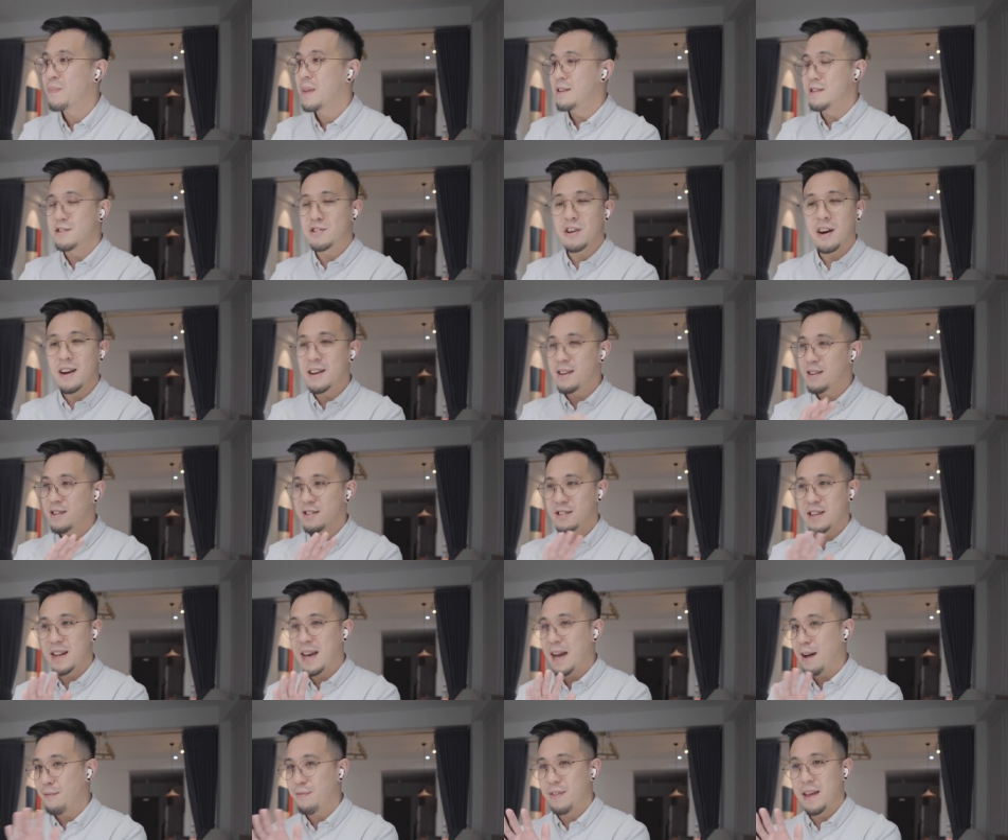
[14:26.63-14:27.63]
Design doesn't
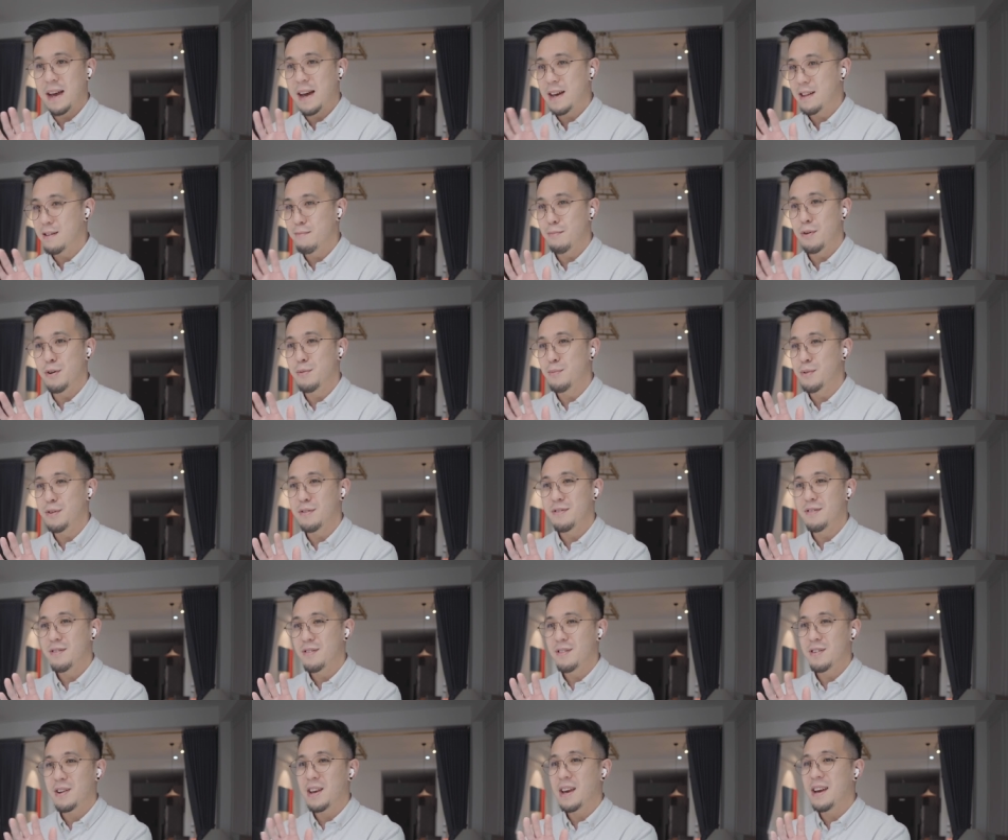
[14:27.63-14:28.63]
have that at the moment,
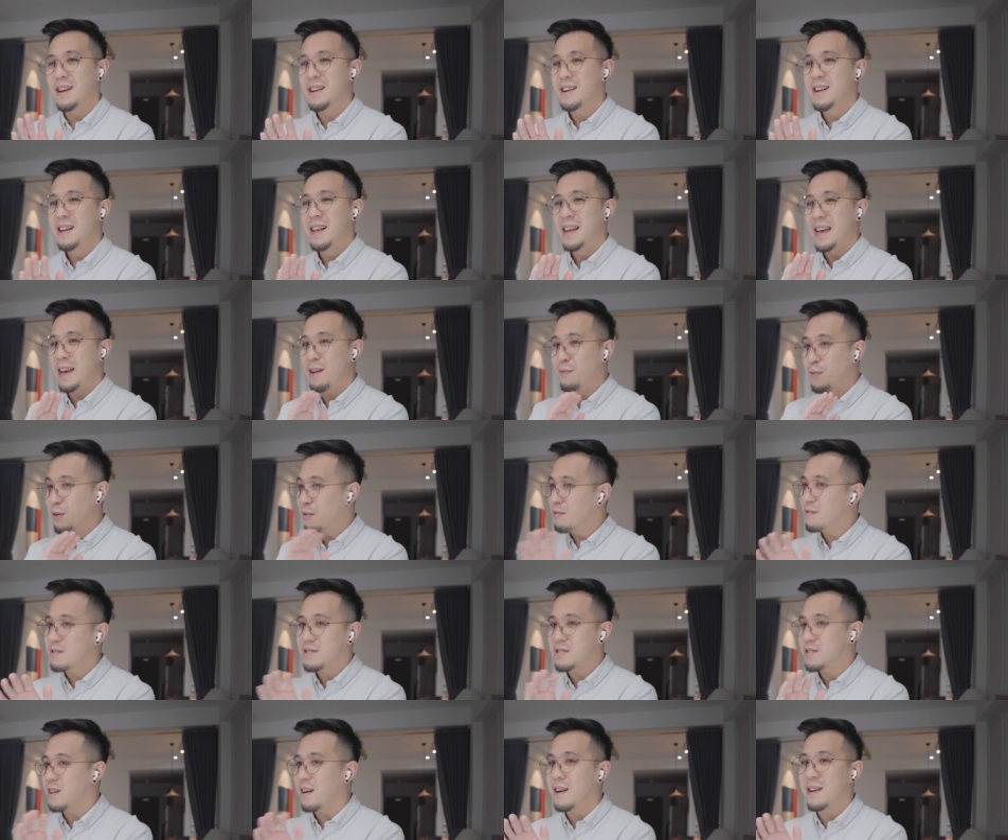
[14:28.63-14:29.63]
okay? If you're a
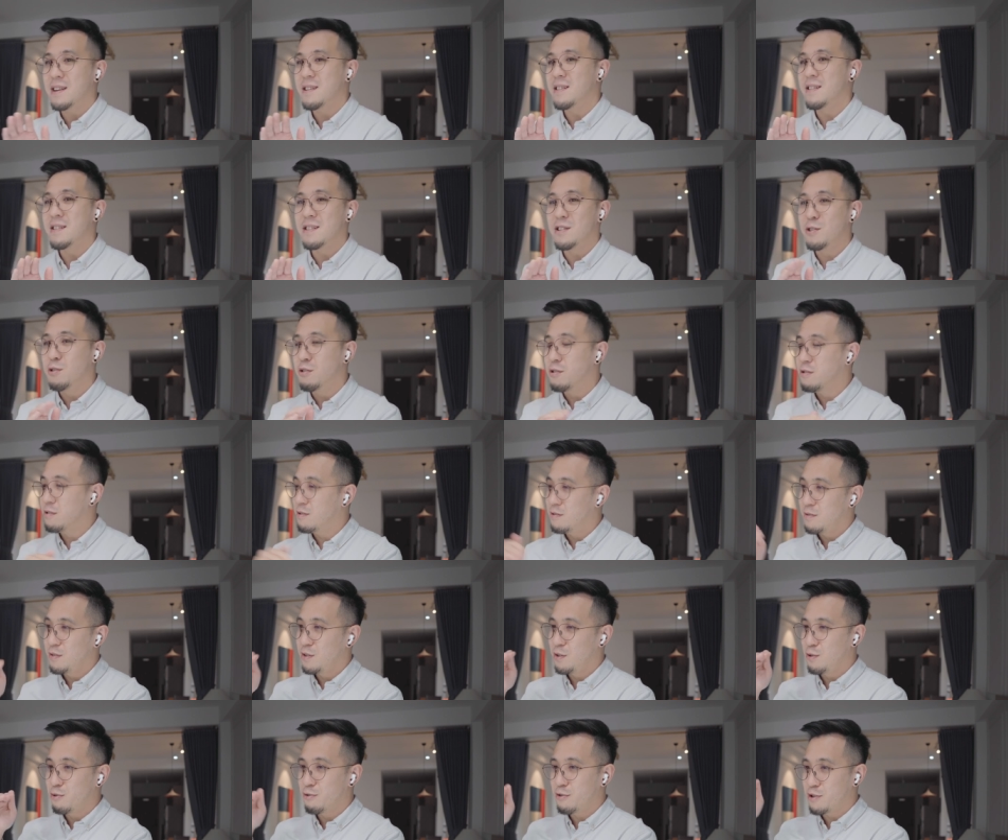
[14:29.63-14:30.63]
designer, your,
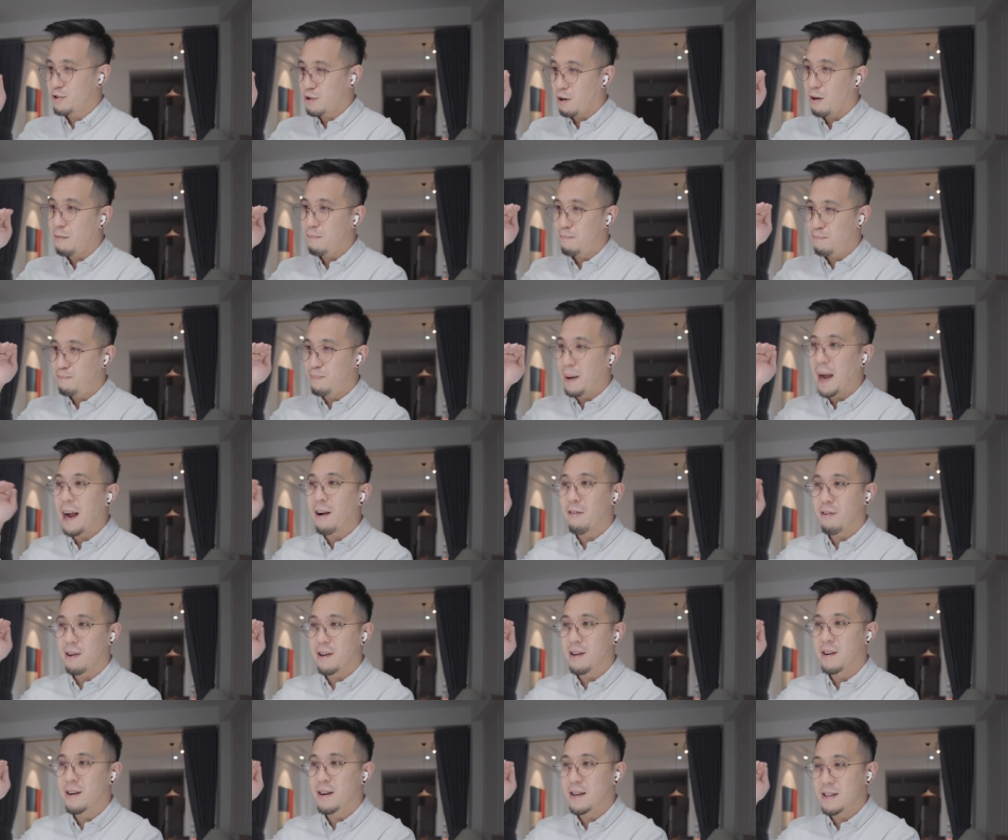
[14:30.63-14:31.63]
your top
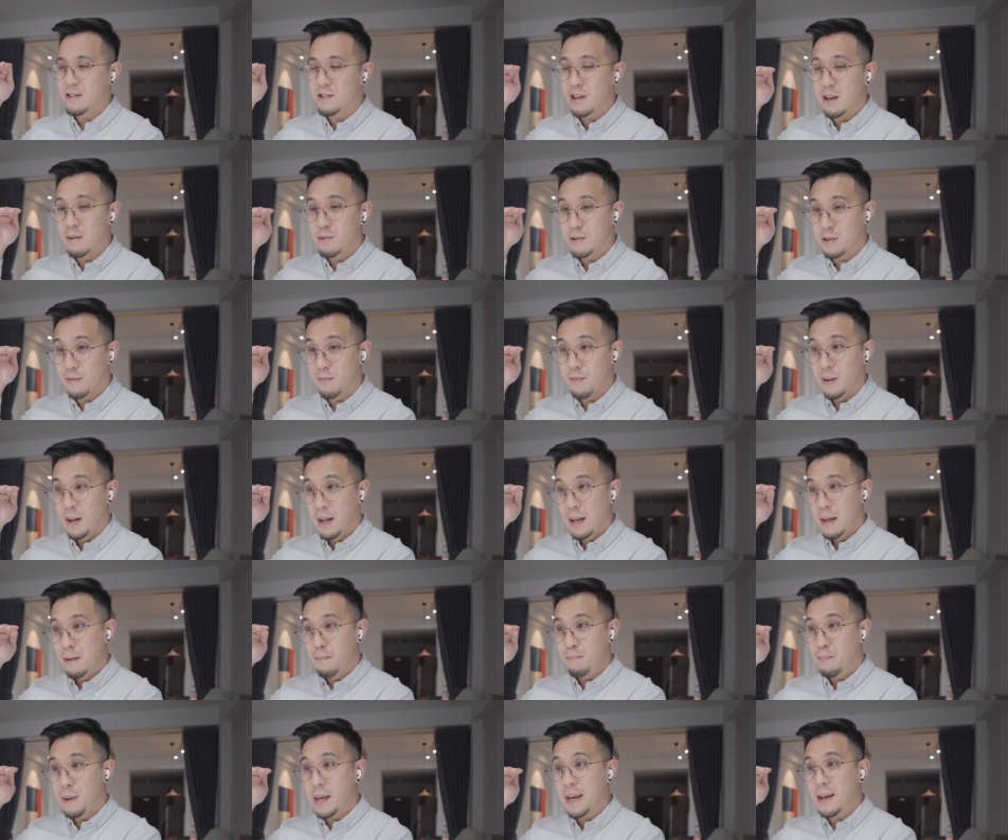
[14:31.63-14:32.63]
barrier in terms of
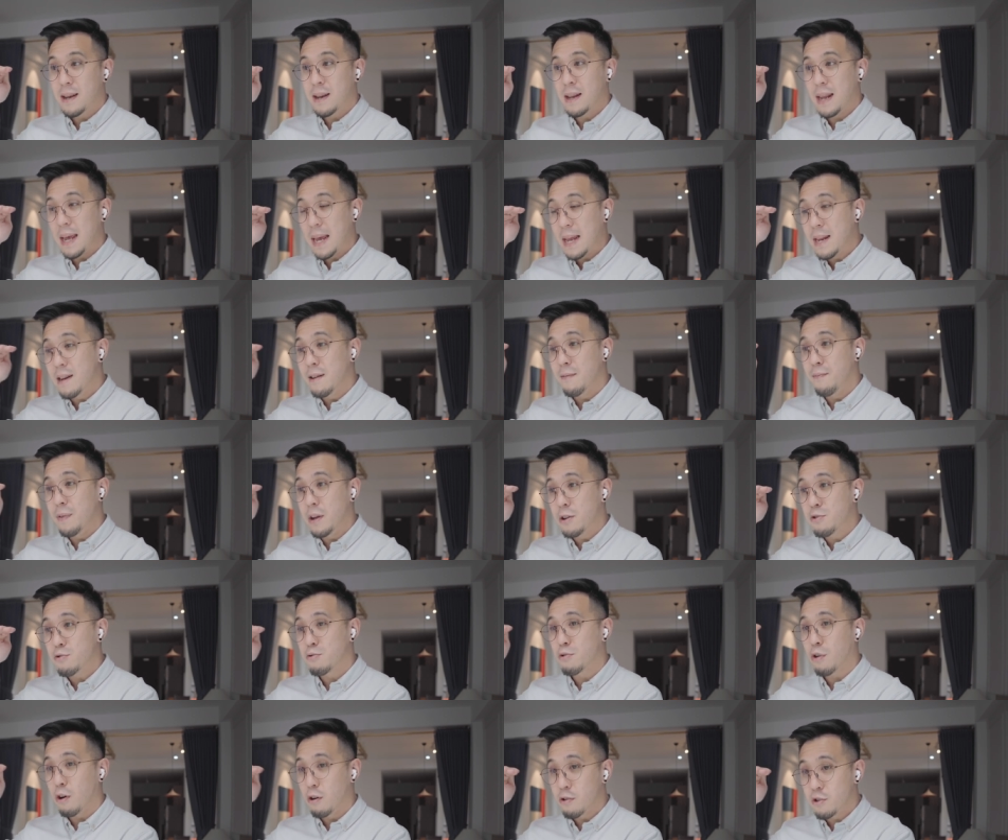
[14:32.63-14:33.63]
being an
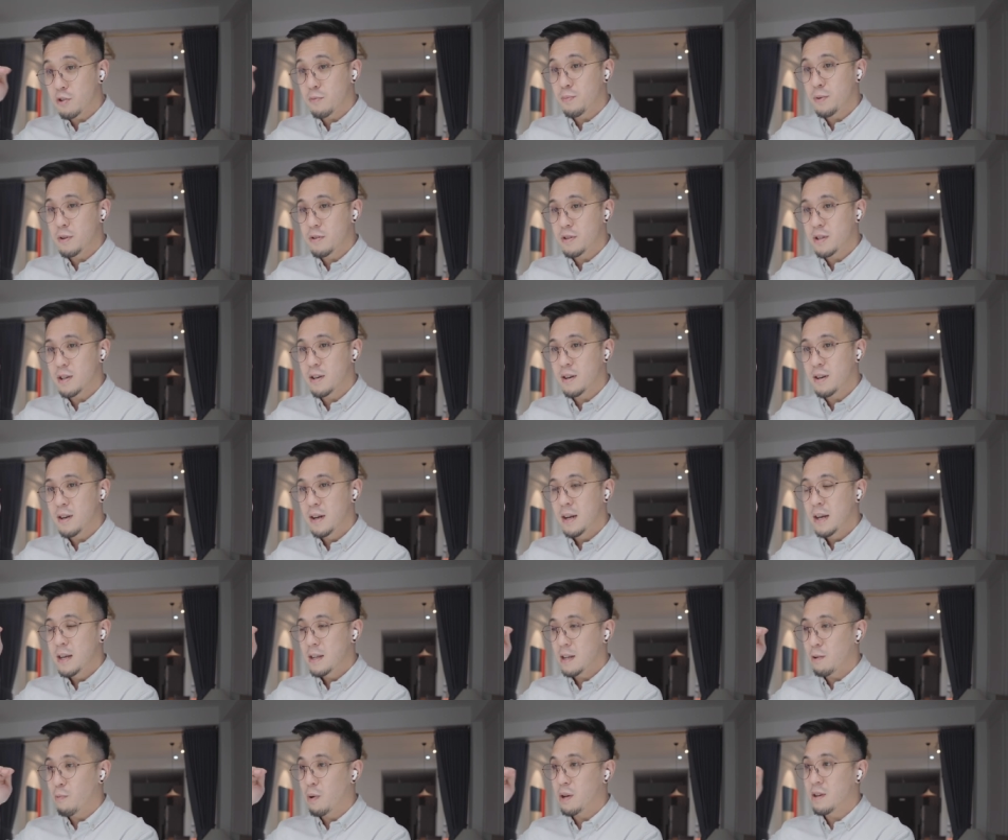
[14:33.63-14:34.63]
individual contributor,
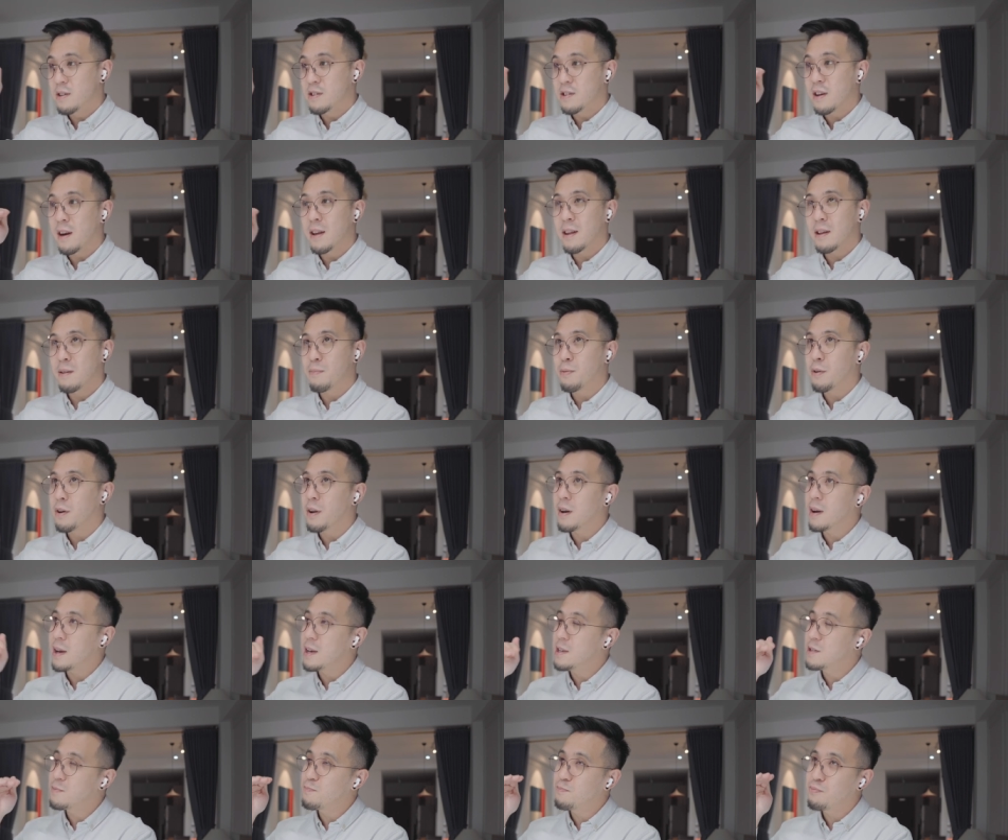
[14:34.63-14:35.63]
the one designing a
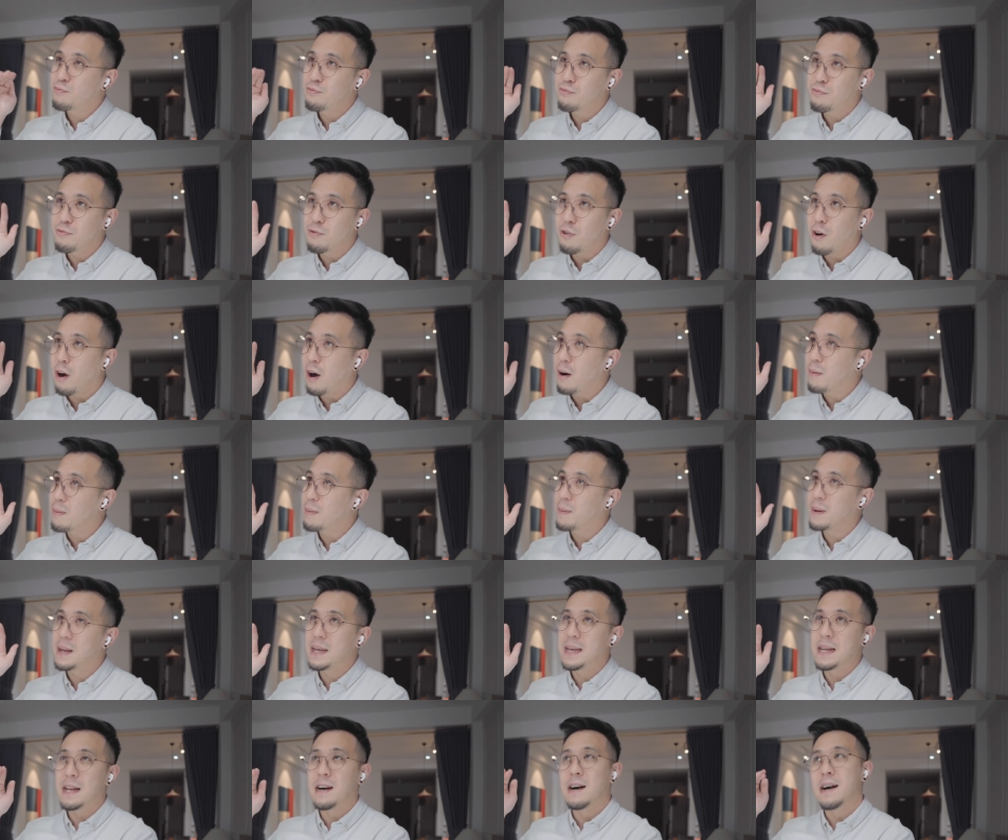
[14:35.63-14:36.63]
product, is
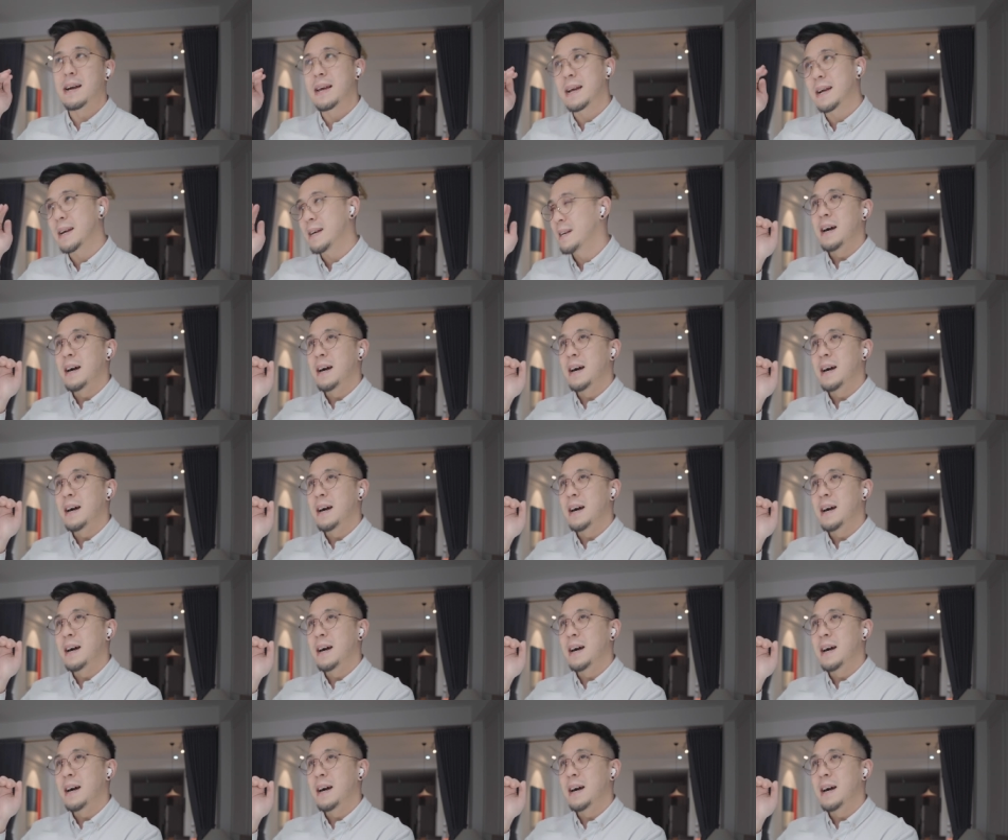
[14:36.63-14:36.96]
probably like,